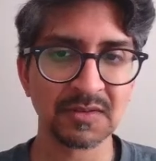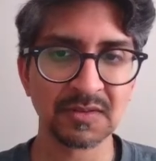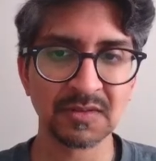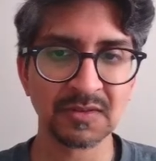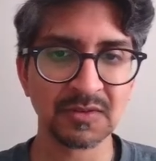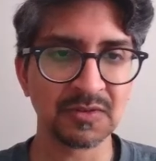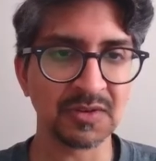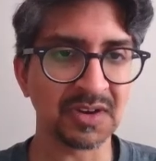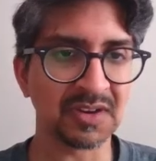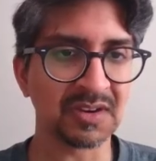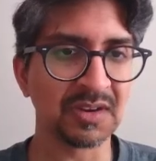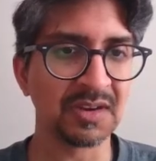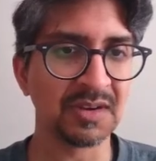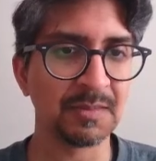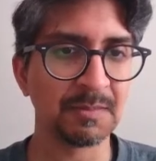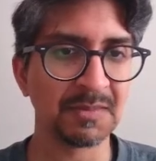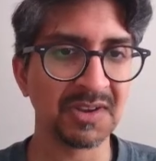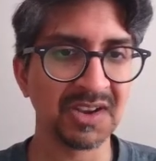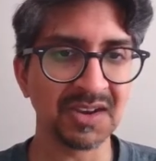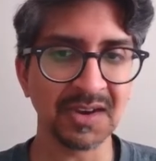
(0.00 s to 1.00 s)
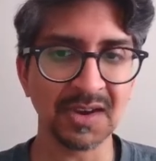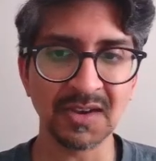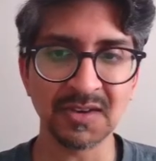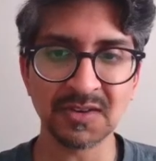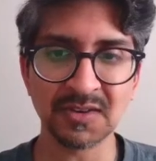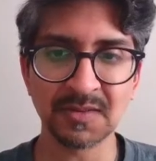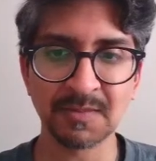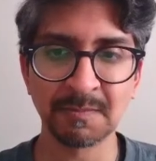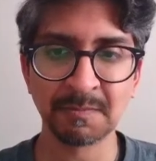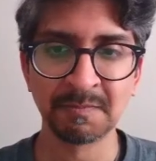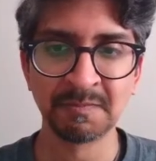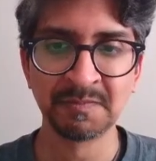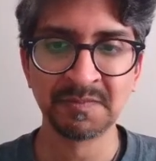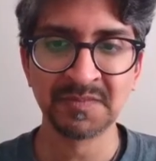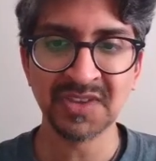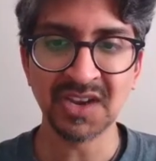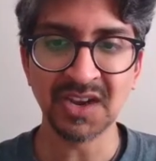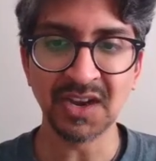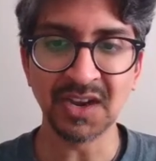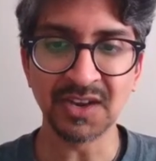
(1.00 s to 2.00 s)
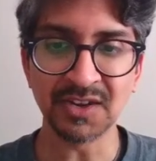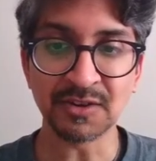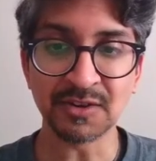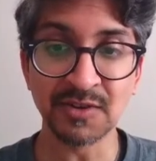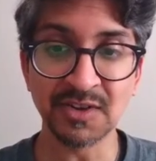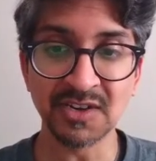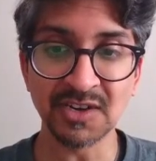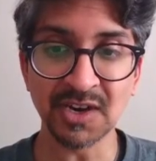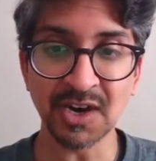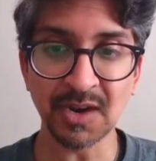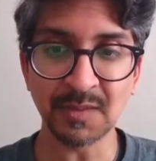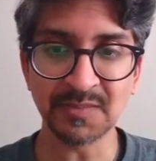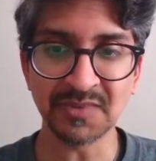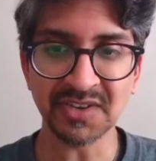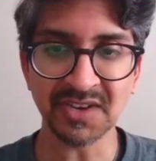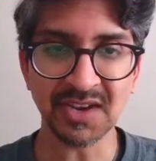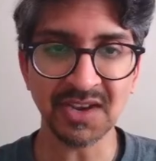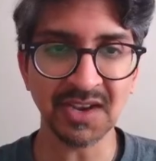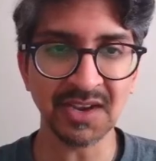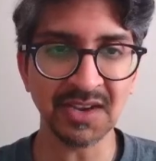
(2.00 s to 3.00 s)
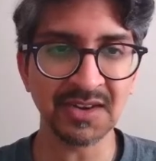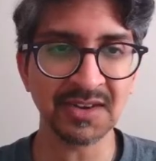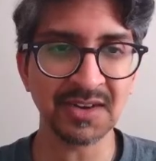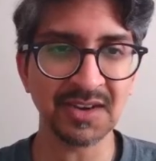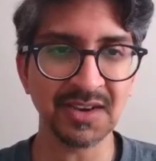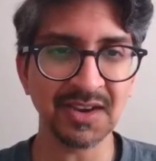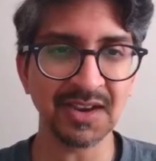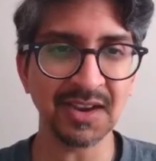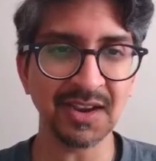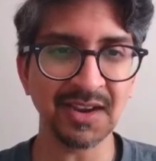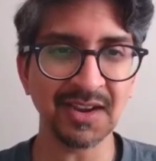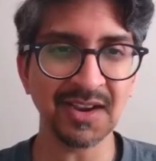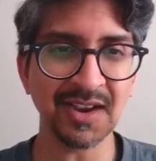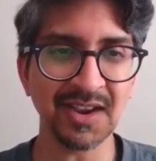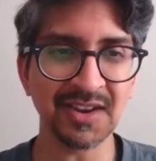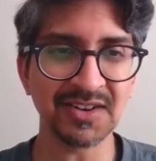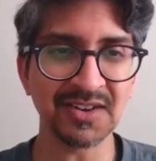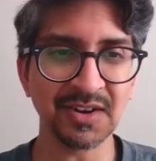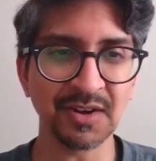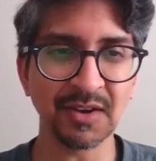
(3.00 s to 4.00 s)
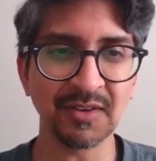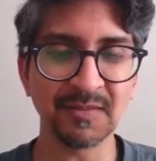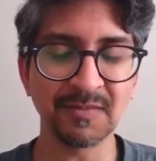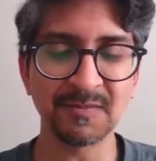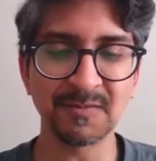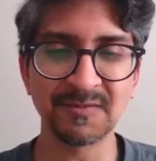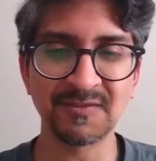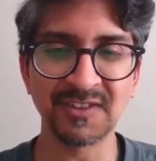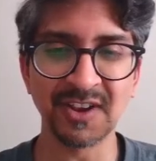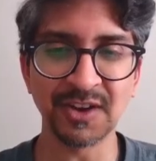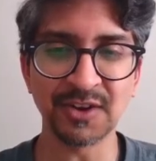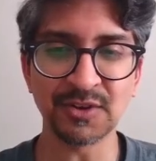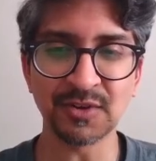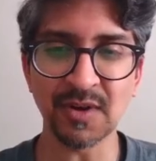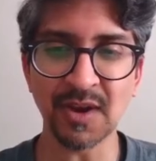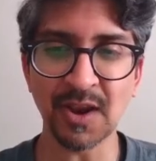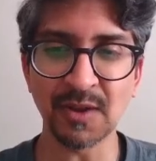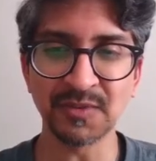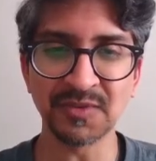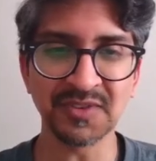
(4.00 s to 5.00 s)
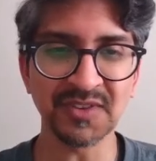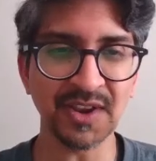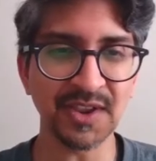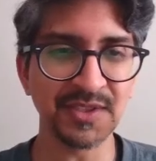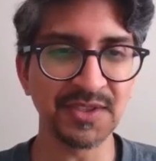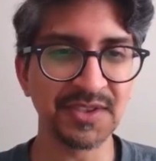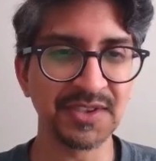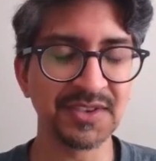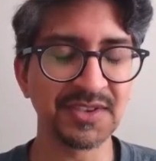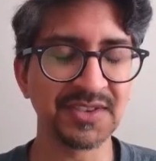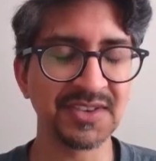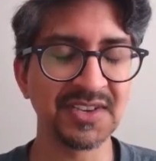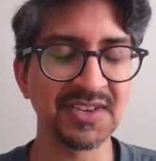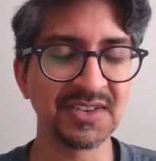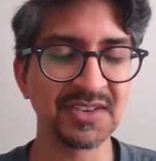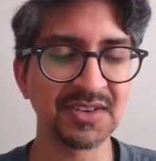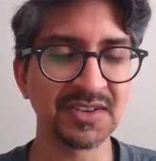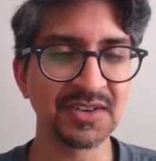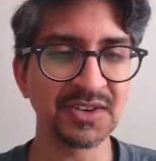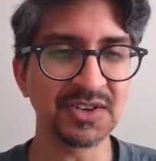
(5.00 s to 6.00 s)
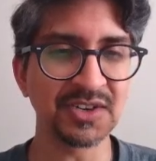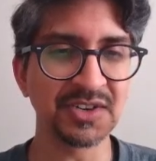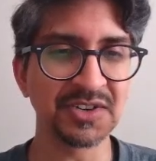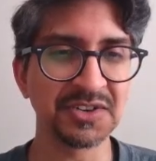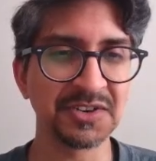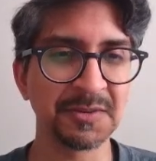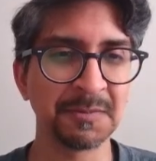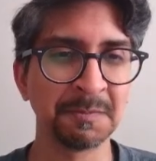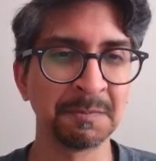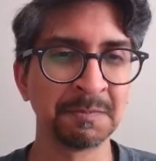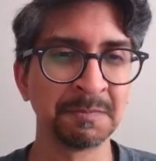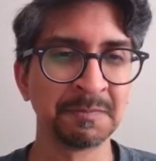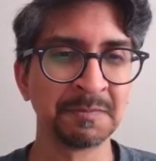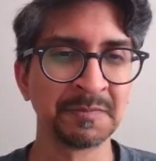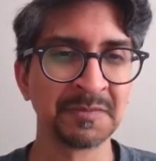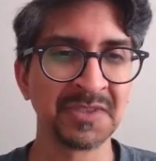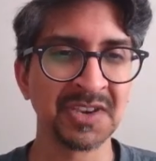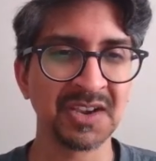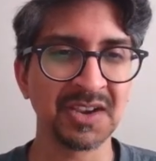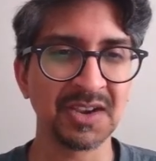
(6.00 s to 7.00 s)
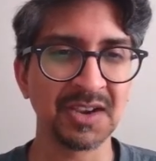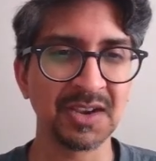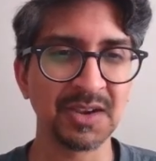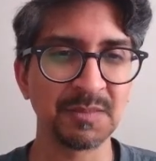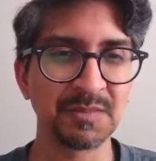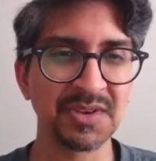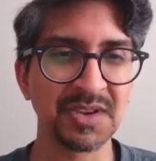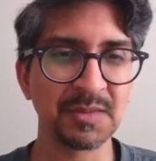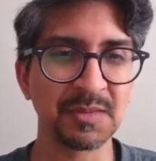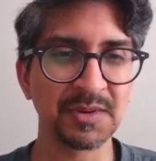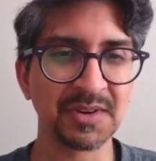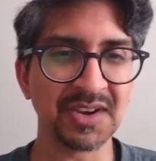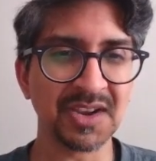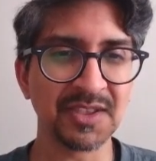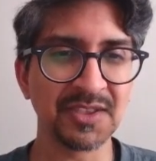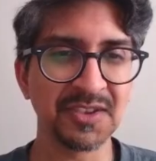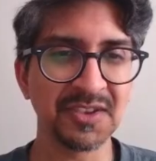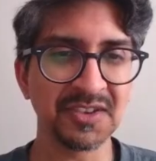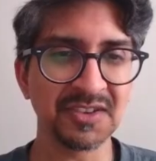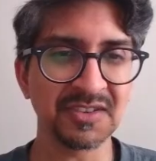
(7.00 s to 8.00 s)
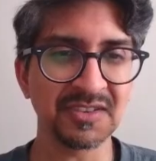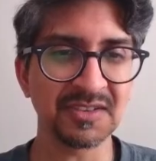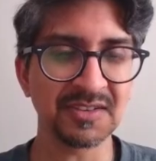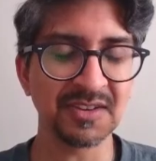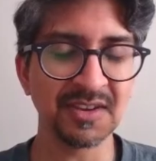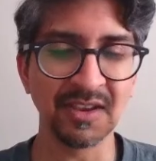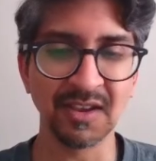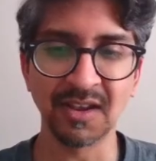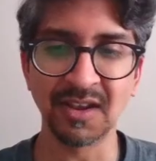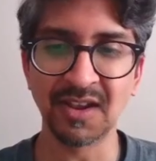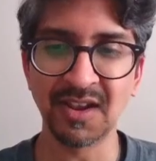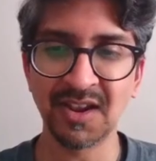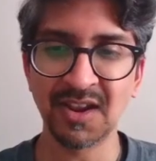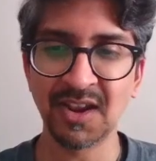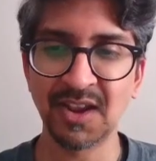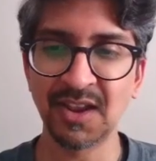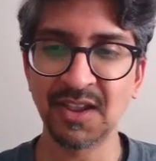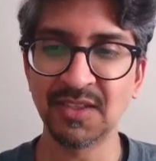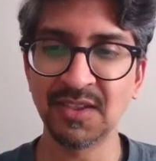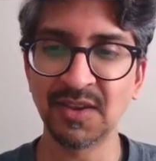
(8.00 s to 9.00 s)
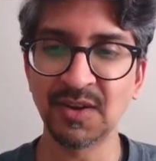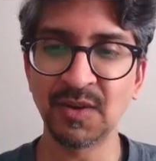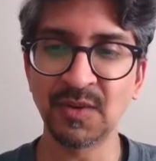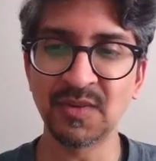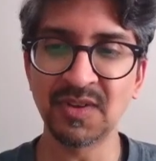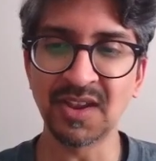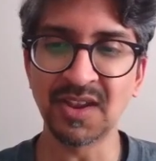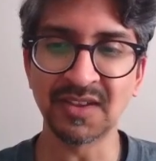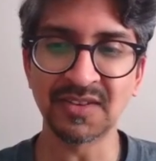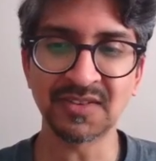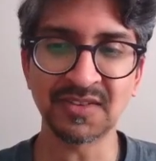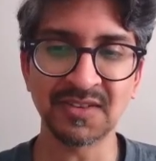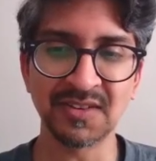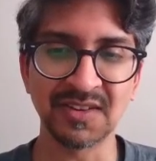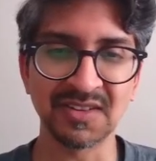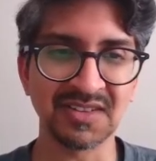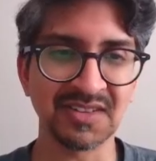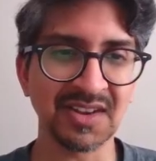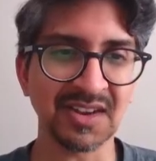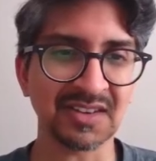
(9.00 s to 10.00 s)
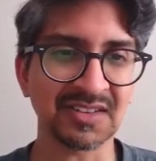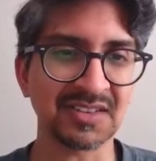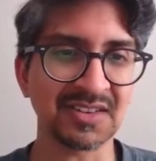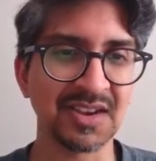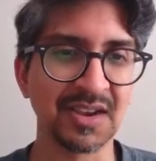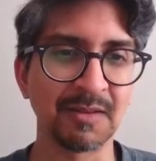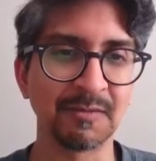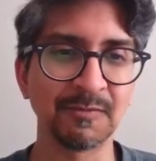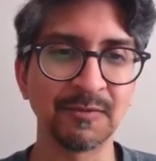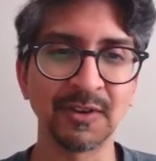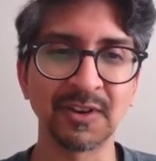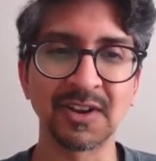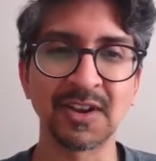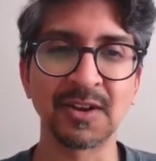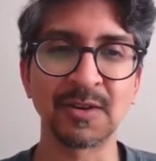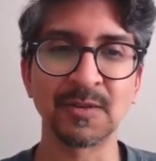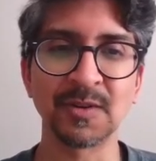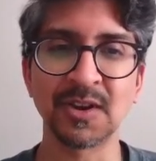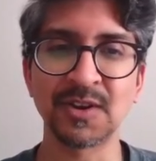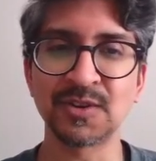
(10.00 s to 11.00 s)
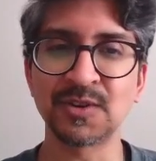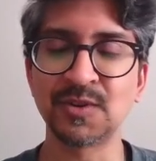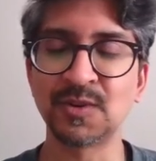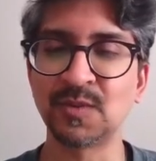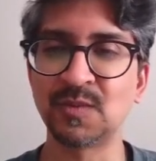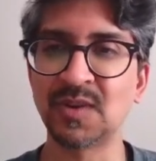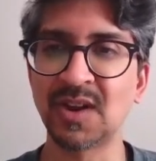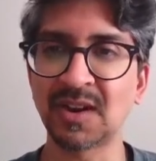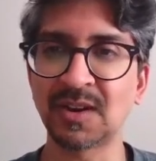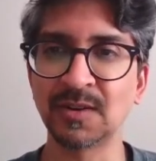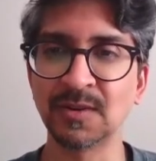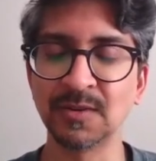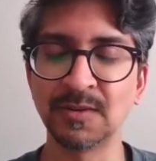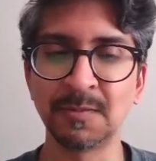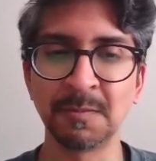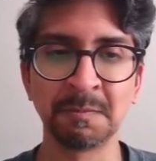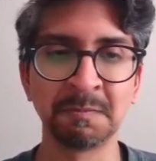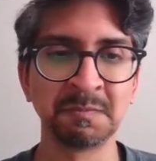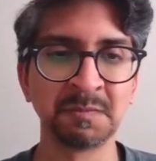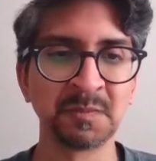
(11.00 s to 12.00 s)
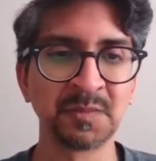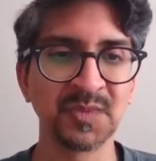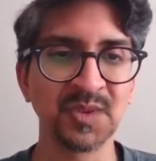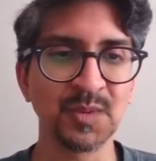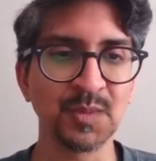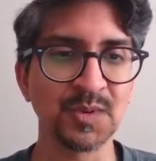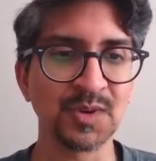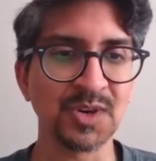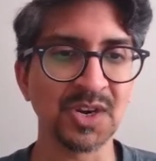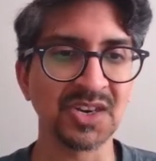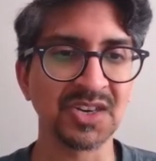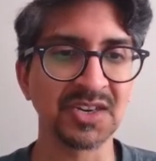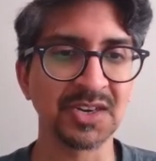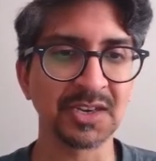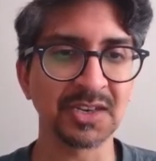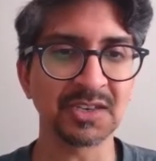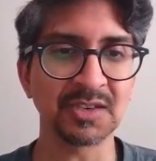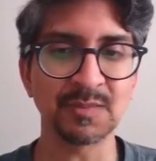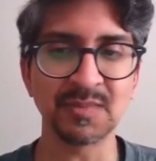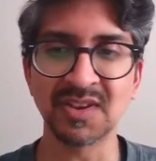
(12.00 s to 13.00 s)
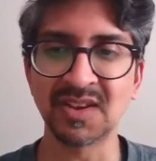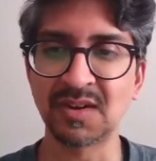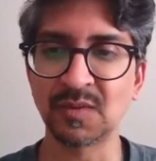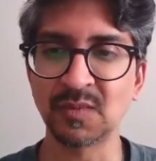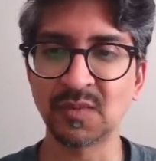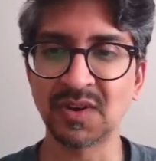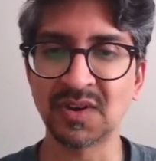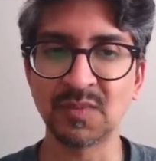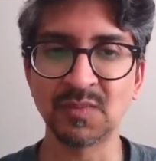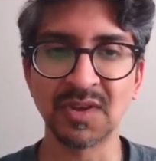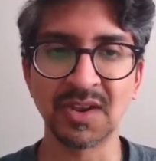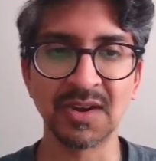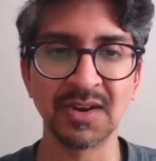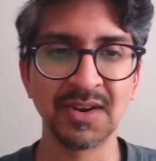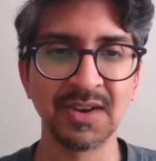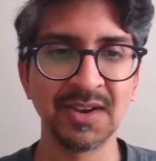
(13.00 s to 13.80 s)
tricky, I guess. Treetops again, had to venture outside the season to be able to get this. And then, oh yes, a sex tape for Congressional Record, which I did explain already, but